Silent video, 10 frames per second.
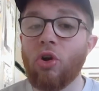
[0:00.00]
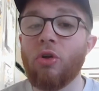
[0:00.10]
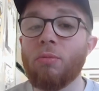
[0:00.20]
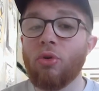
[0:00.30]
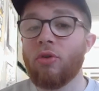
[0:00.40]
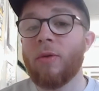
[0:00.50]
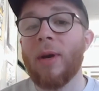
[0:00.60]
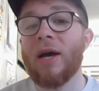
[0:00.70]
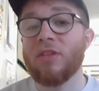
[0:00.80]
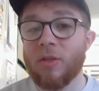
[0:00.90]
learn more
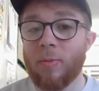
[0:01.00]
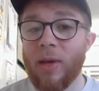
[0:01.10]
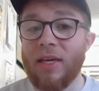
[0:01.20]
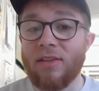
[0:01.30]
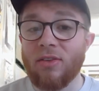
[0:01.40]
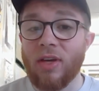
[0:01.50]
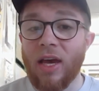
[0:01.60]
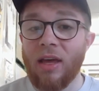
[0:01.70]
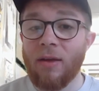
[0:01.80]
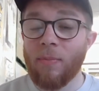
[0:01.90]
about space,
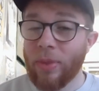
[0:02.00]
okay?